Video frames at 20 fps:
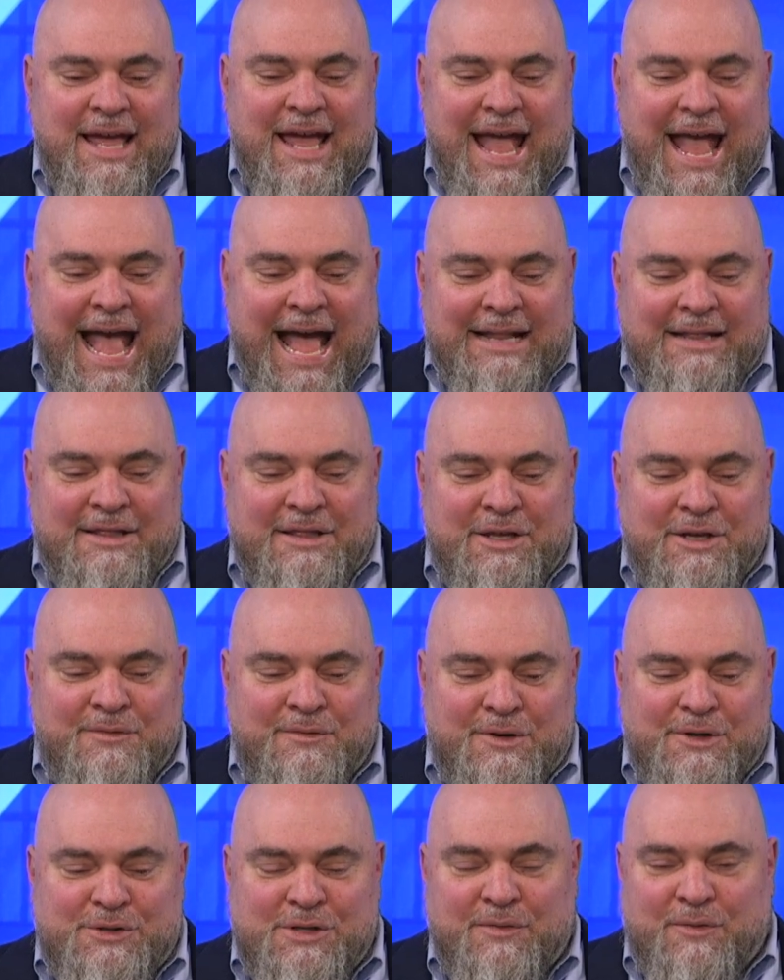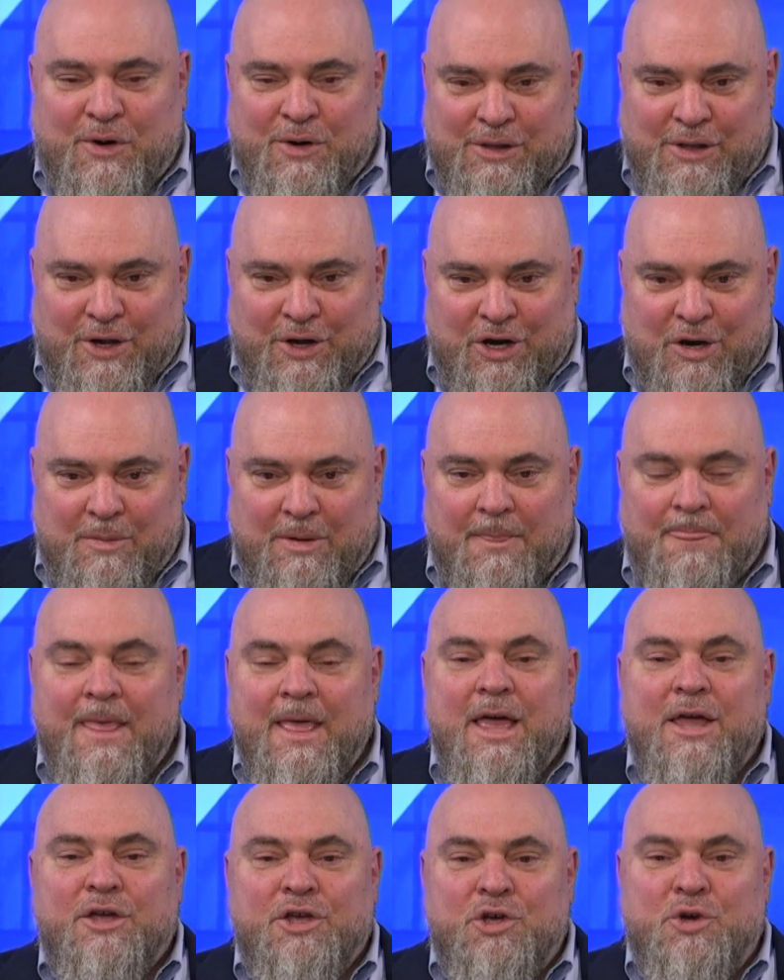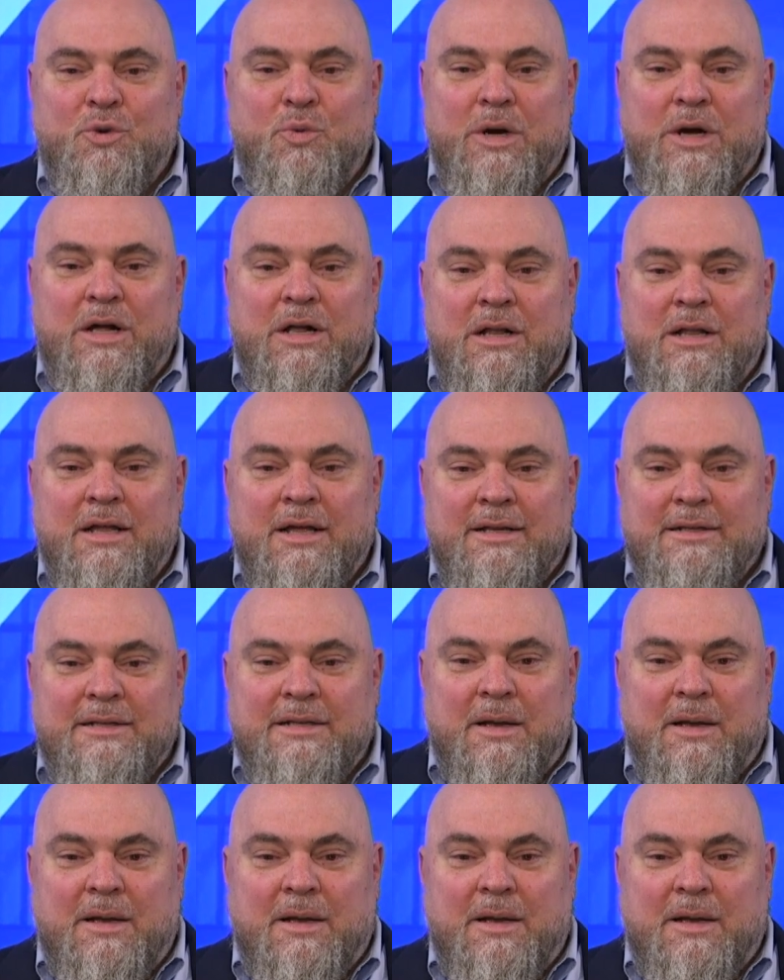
at the University of Oklahoma you will